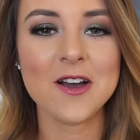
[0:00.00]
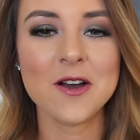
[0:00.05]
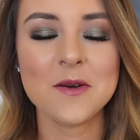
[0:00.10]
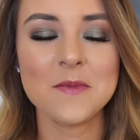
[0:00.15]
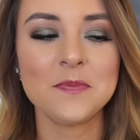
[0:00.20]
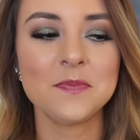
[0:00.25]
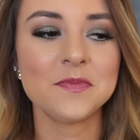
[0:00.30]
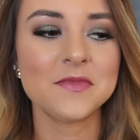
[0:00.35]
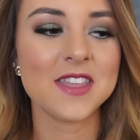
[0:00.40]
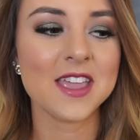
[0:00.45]

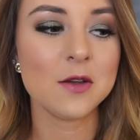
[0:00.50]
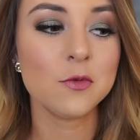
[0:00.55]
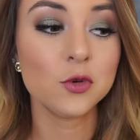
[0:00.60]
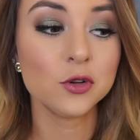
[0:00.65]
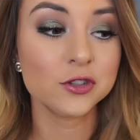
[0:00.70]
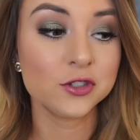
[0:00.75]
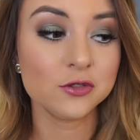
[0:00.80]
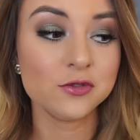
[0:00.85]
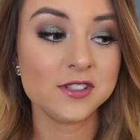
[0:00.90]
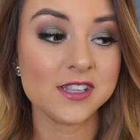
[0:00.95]
Um, they
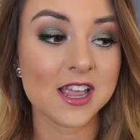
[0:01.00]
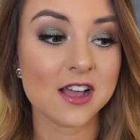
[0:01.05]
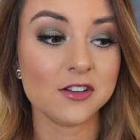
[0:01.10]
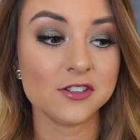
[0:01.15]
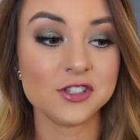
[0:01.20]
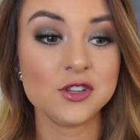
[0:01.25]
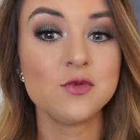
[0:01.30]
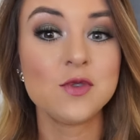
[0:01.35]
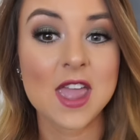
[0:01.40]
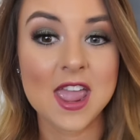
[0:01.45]
will do
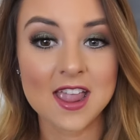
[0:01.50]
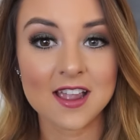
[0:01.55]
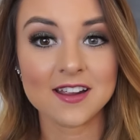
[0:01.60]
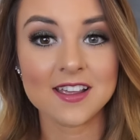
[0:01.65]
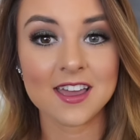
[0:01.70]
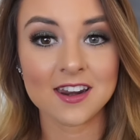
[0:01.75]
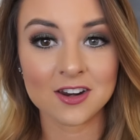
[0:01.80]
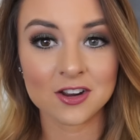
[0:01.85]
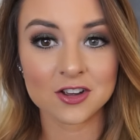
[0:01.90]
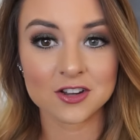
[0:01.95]
sales. You
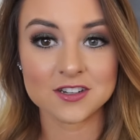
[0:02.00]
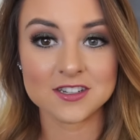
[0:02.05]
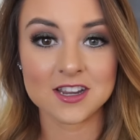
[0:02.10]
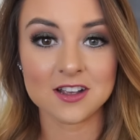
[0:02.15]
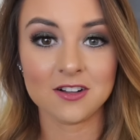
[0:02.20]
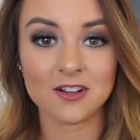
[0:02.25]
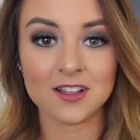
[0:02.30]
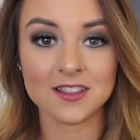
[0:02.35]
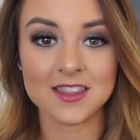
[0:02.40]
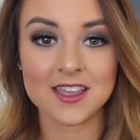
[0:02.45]
can get a good
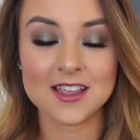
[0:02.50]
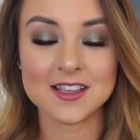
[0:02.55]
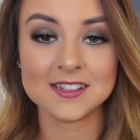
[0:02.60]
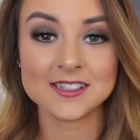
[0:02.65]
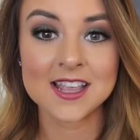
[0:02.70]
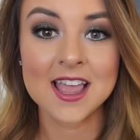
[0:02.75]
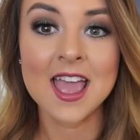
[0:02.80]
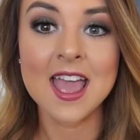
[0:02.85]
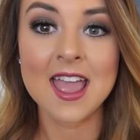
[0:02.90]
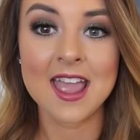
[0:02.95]
deal on
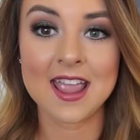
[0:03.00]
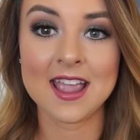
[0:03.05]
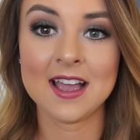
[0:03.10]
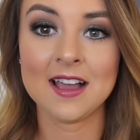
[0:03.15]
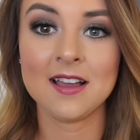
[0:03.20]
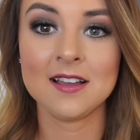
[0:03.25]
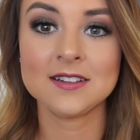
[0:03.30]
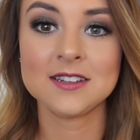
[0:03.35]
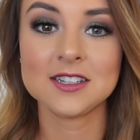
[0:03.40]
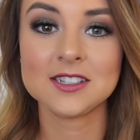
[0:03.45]
these
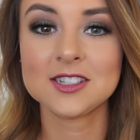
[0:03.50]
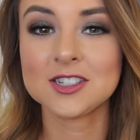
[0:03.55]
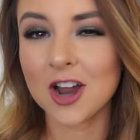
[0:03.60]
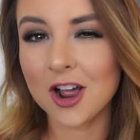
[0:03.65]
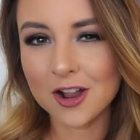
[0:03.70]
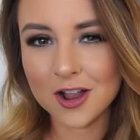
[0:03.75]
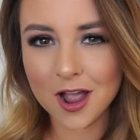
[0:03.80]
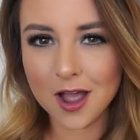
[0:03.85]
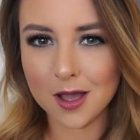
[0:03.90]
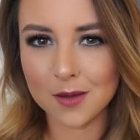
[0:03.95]
and
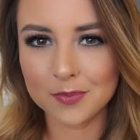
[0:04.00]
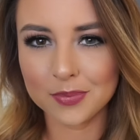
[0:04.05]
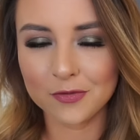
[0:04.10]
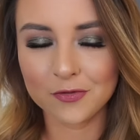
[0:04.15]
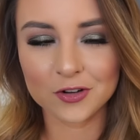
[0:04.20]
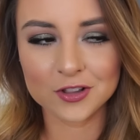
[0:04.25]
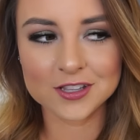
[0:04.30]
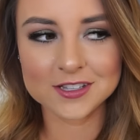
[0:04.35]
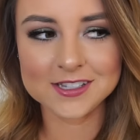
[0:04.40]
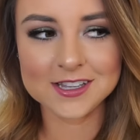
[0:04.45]
stock up
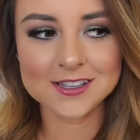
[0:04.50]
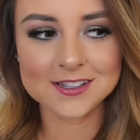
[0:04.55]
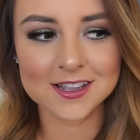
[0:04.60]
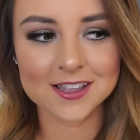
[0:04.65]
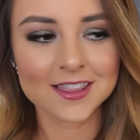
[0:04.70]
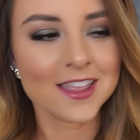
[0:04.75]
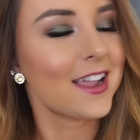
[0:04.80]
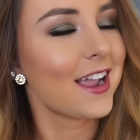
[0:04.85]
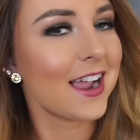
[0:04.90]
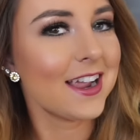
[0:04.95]
for the
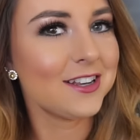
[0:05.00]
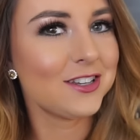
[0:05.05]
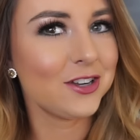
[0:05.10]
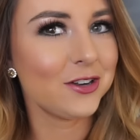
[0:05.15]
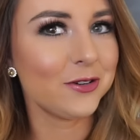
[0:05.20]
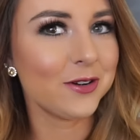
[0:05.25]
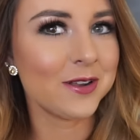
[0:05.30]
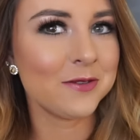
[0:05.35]
season like I do.